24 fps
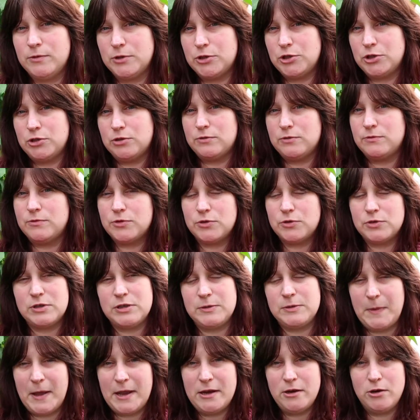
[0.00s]
which
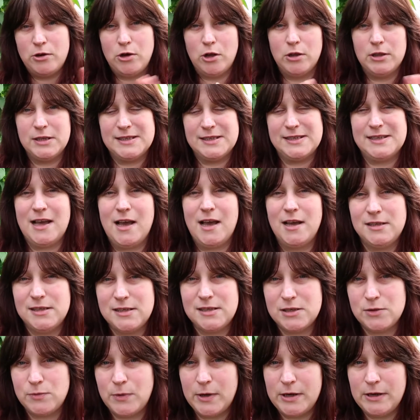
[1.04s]
depended on the size
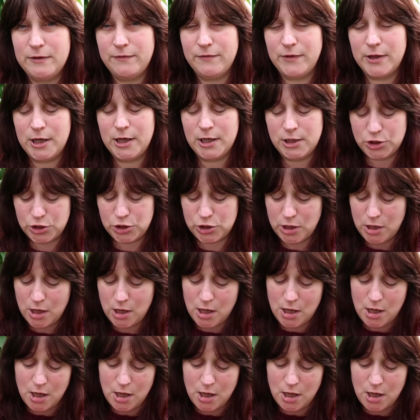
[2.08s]
as to when it finished.